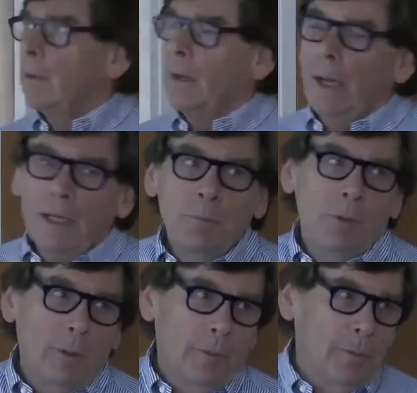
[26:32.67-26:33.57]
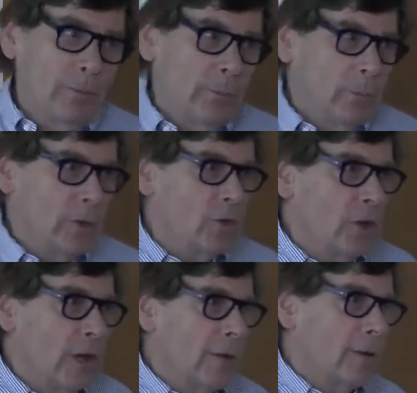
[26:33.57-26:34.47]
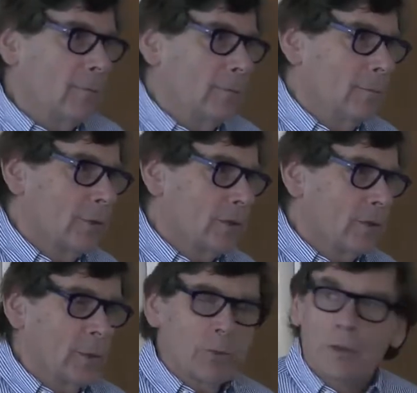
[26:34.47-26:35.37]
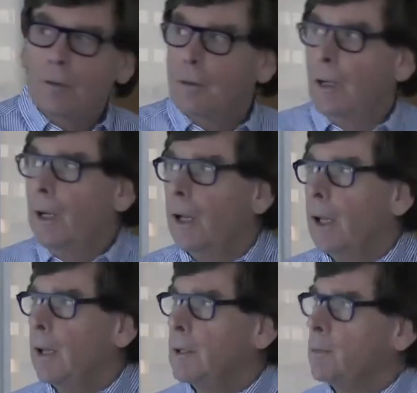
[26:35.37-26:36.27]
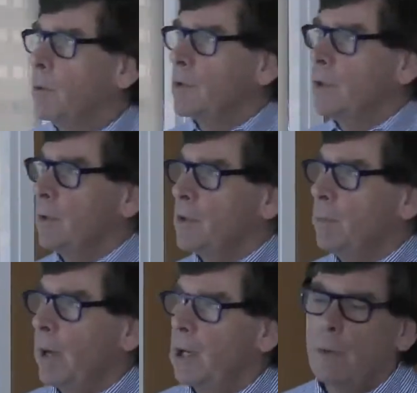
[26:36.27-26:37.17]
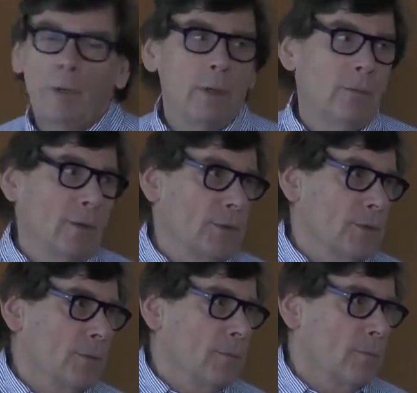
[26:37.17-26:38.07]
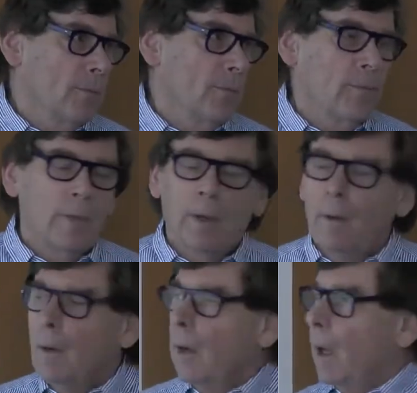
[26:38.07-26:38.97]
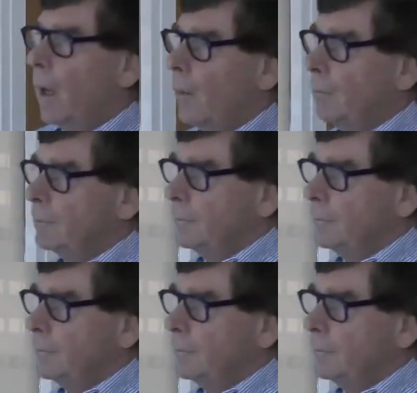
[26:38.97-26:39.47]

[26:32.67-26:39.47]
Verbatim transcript: The next problem with generic prescription is what's known as bioequivalence. Um,